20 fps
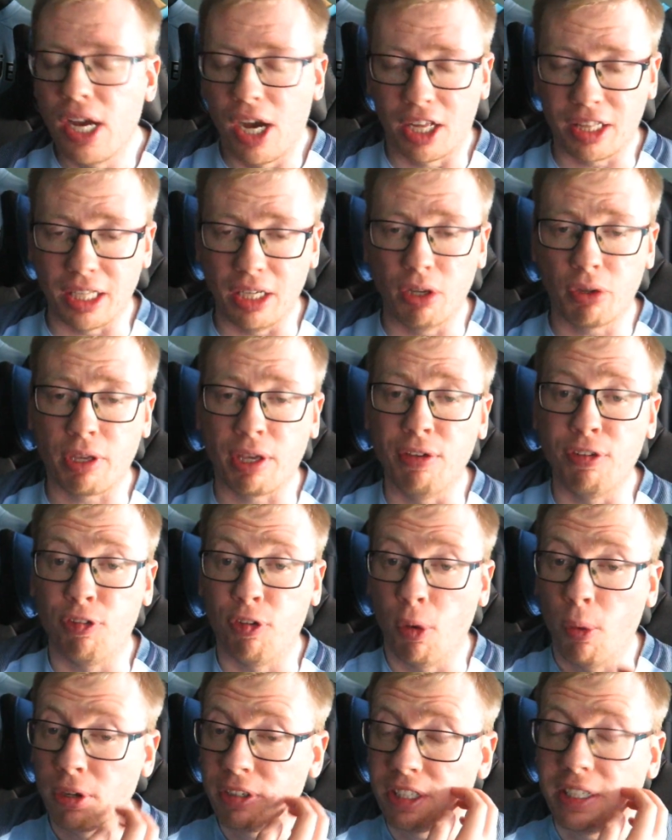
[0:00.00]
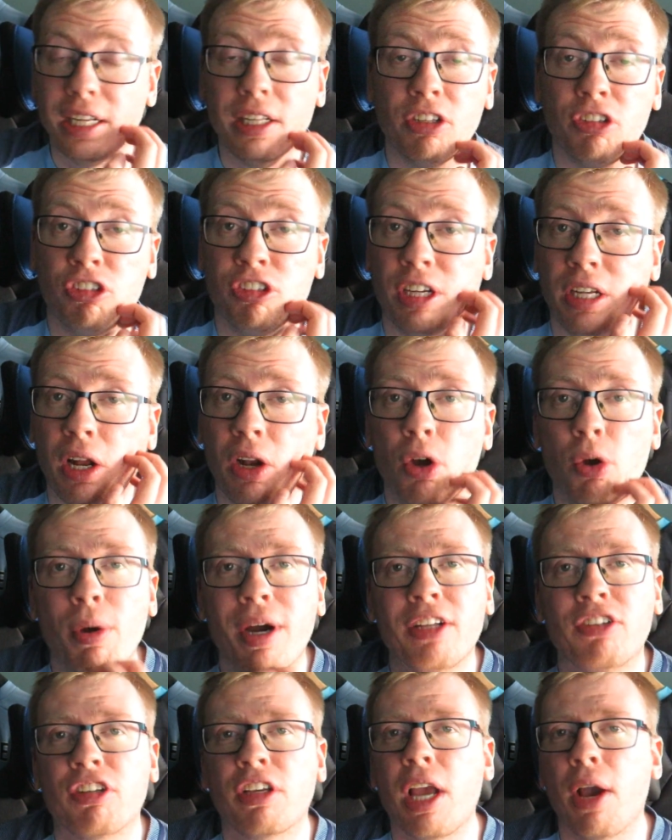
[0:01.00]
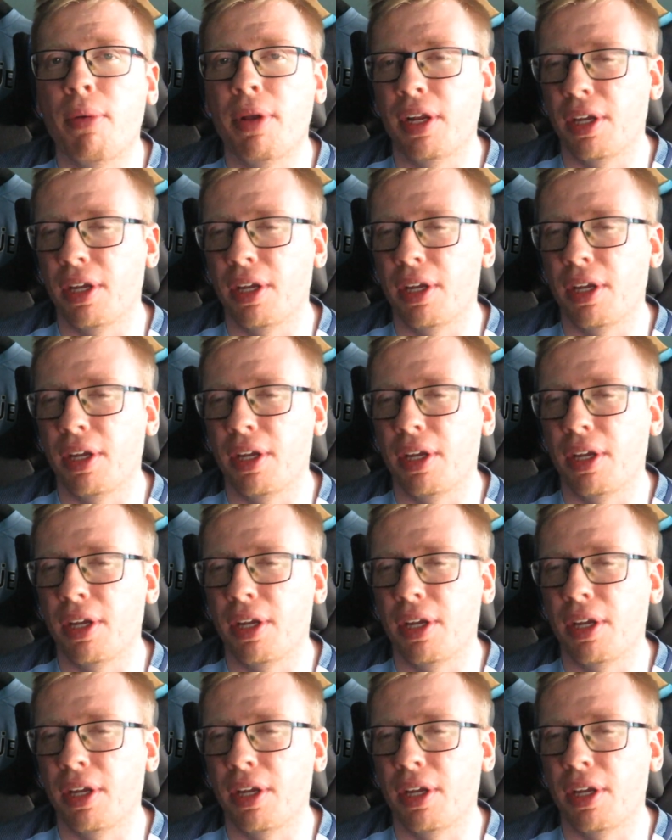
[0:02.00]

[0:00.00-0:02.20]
I think looking forward, there's still a long way to go.